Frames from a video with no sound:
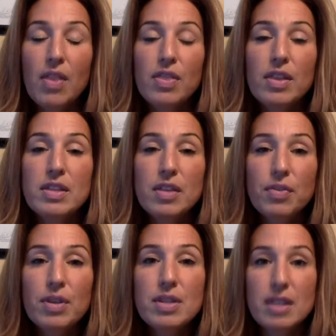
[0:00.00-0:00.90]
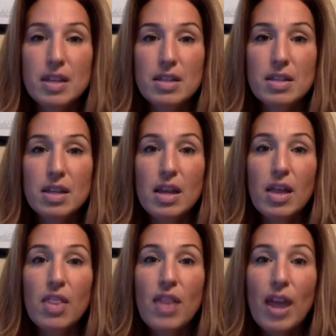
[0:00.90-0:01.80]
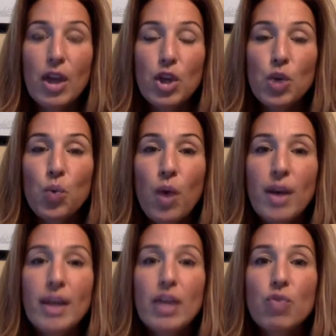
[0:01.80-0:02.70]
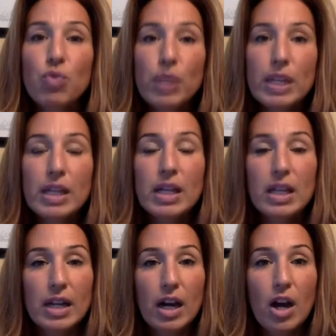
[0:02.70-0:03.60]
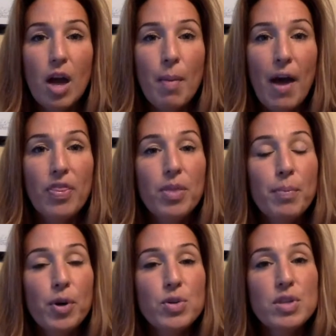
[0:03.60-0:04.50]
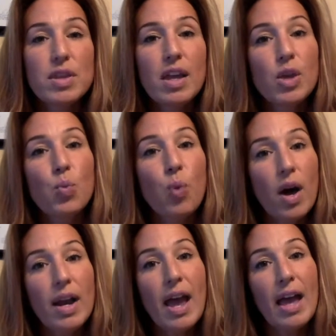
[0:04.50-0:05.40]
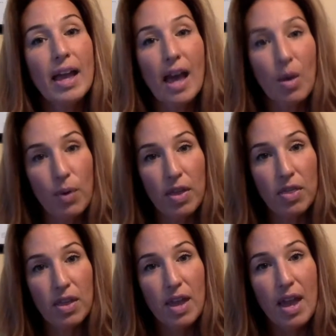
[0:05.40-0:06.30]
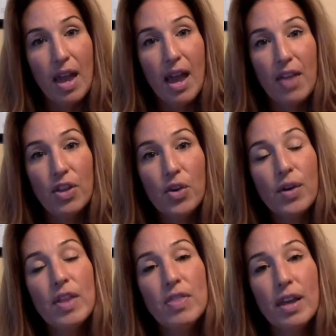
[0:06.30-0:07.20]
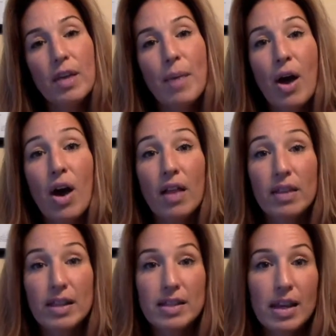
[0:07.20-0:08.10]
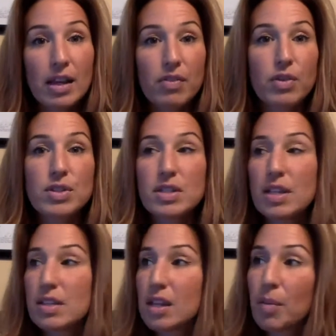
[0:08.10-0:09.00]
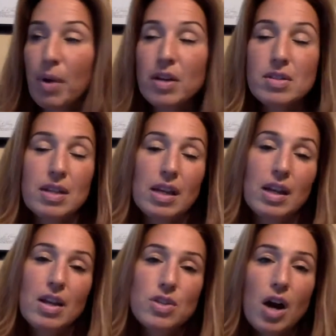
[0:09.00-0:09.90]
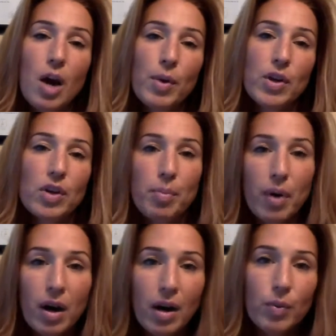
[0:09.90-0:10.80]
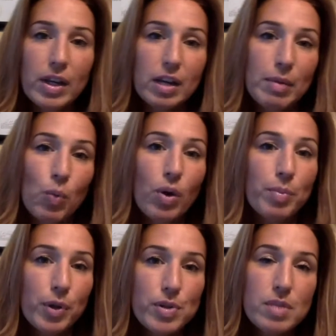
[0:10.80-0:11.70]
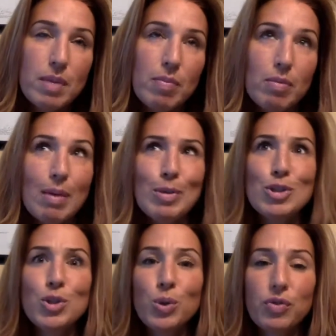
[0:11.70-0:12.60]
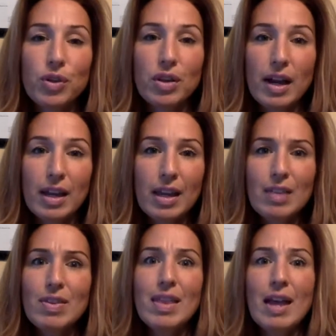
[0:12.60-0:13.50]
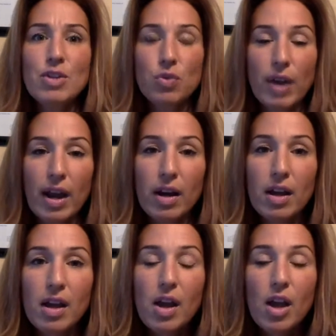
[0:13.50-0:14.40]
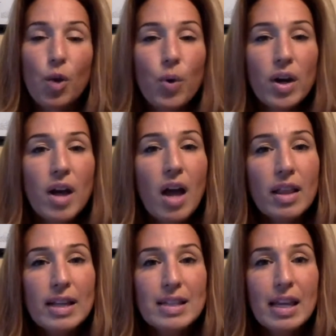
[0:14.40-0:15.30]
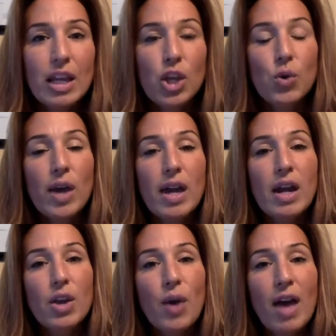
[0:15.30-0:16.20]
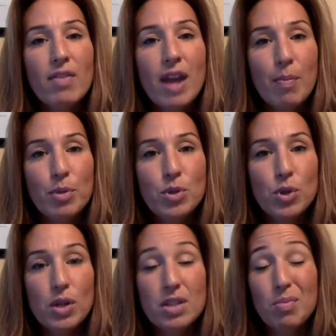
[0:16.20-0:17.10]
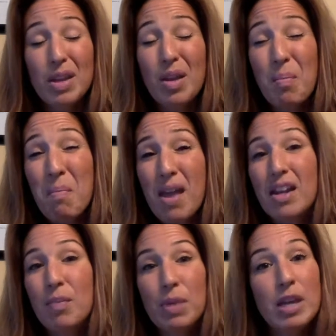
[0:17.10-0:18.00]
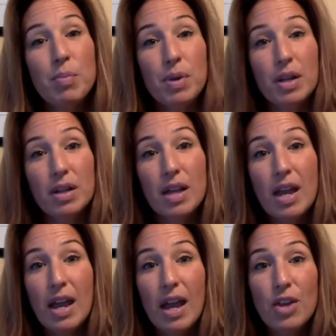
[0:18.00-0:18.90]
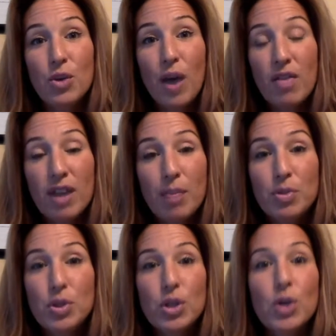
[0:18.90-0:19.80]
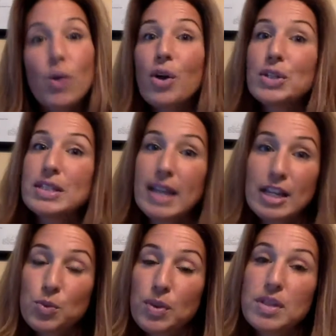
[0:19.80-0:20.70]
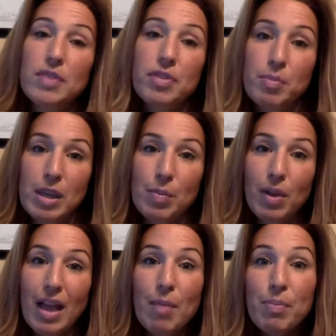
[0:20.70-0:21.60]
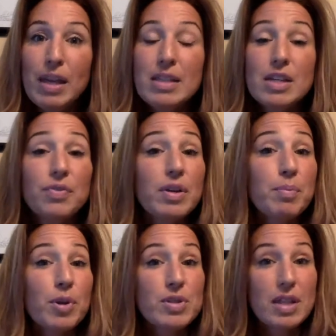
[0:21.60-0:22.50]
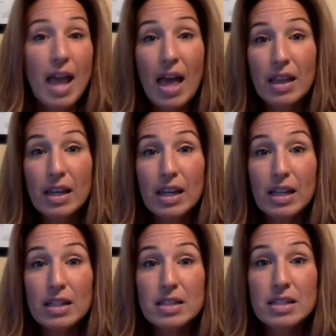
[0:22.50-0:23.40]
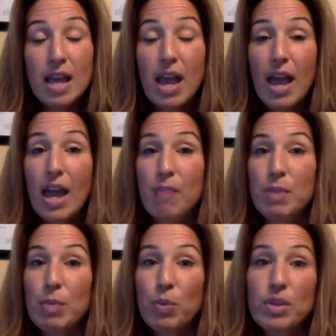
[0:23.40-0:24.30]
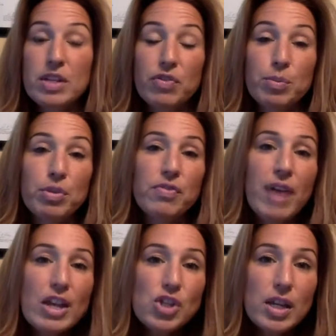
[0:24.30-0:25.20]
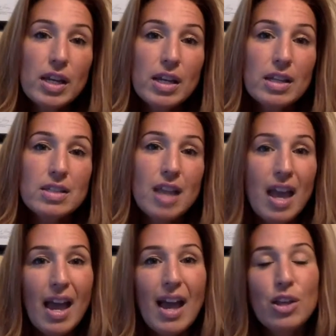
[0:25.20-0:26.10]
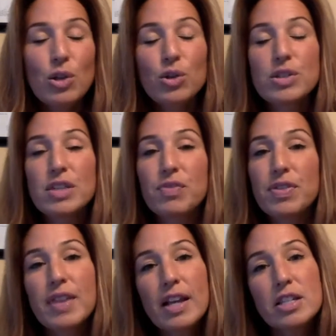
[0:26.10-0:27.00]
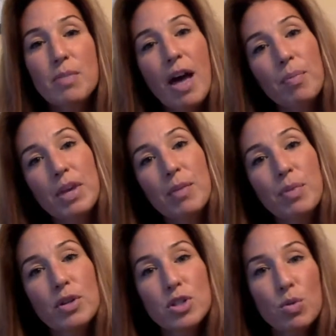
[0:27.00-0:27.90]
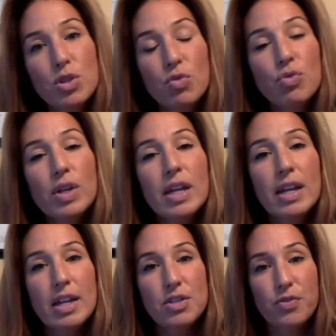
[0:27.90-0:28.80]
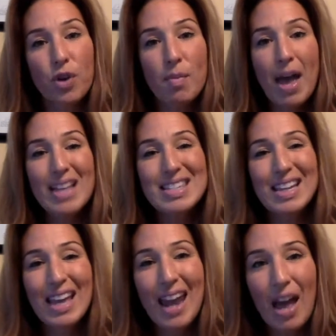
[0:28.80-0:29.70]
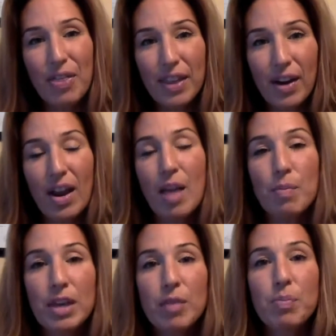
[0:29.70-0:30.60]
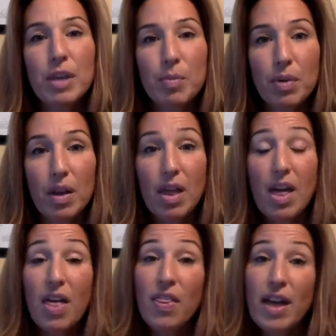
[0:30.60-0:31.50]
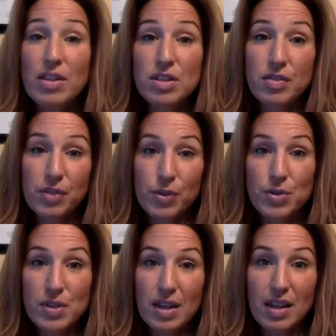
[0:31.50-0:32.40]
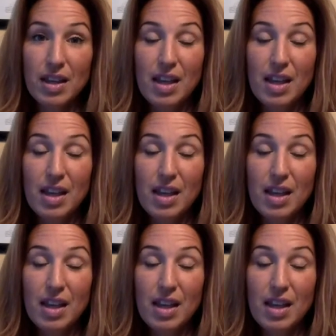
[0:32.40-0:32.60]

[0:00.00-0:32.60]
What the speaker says: The difference is that you want to get really clear about the person that you want to hang out with. And the great thing about online dating versus, let's say, a bar scene, it's hard when you're in a bar. What are you going to meet? One person, maybe two if you're lucky. And even that's rare. Where on online dating, you have an opportunity to meet many people, and you have an opportunity to go on dates with different people and meet different personalities and people with different professions, and you learn different things about people. So it's a really nice format to get out there and meet people. That's the first thing.